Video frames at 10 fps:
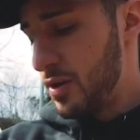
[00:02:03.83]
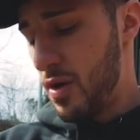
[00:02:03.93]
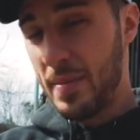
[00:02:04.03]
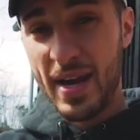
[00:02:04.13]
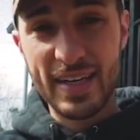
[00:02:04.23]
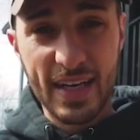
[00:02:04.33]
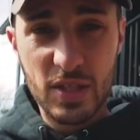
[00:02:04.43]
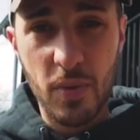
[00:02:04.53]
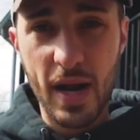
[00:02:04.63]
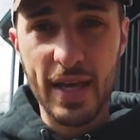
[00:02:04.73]
You know, I'm not an
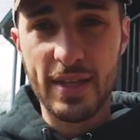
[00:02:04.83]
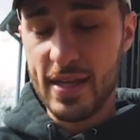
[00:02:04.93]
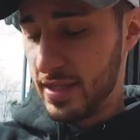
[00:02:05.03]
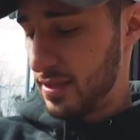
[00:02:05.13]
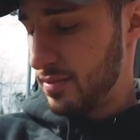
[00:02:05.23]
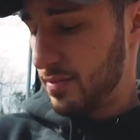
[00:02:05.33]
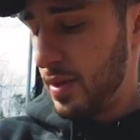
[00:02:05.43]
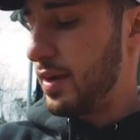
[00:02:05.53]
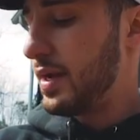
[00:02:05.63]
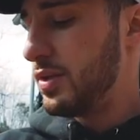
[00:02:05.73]
expert at this,
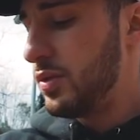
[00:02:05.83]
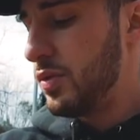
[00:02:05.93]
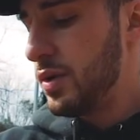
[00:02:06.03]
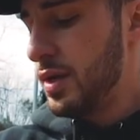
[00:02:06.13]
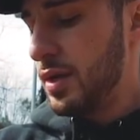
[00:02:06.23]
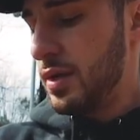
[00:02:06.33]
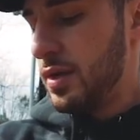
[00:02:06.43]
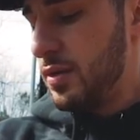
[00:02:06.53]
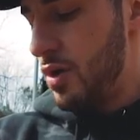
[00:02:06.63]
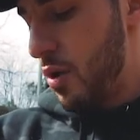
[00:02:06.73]
but I do
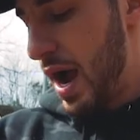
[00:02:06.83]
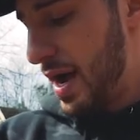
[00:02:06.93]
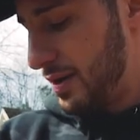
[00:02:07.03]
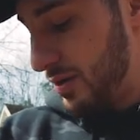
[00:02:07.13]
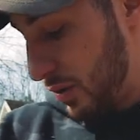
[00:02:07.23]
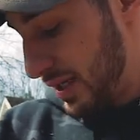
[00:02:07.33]
know how to do